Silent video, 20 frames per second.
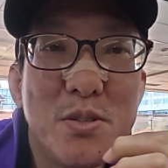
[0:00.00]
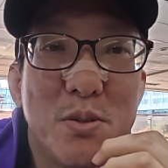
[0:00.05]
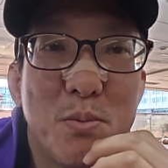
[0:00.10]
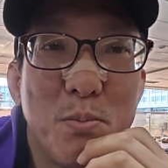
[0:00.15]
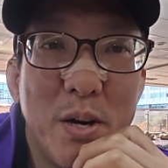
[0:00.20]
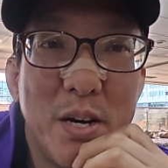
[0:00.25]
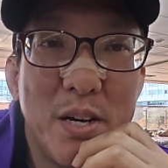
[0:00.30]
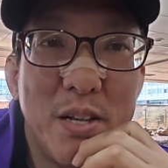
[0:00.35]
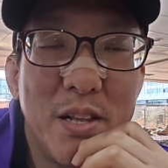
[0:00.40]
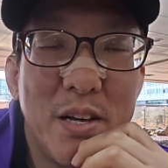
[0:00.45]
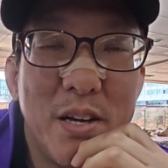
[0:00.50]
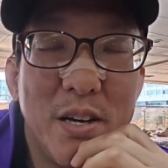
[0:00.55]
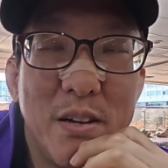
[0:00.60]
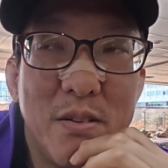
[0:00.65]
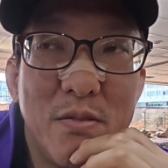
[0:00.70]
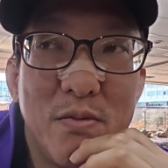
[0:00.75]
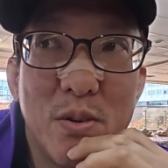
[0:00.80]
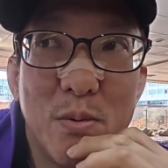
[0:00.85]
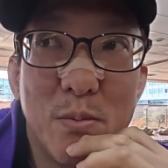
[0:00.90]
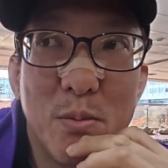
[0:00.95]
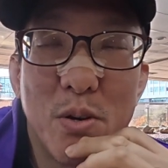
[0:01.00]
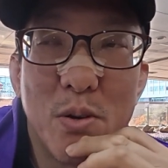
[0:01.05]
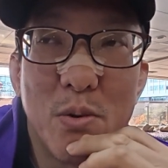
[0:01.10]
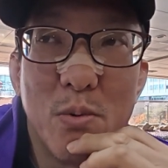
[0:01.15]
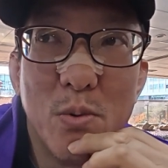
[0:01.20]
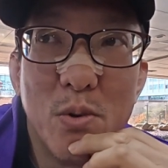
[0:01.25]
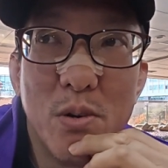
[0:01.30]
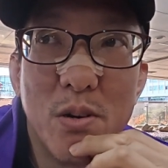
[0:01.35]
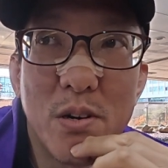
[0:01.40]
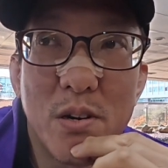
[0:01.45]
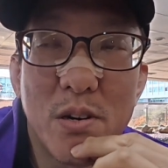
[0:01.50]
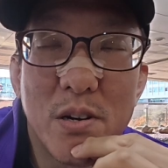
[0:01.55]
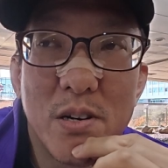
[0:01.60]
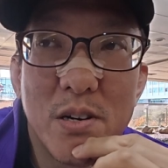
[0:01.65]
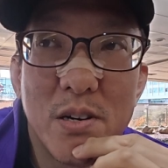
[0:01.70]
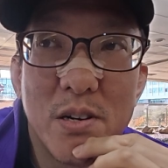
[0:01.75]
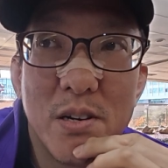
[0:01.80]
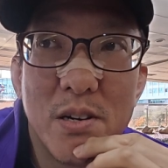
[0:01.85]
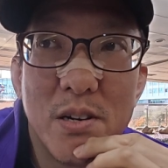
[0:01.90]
spotlight from her work.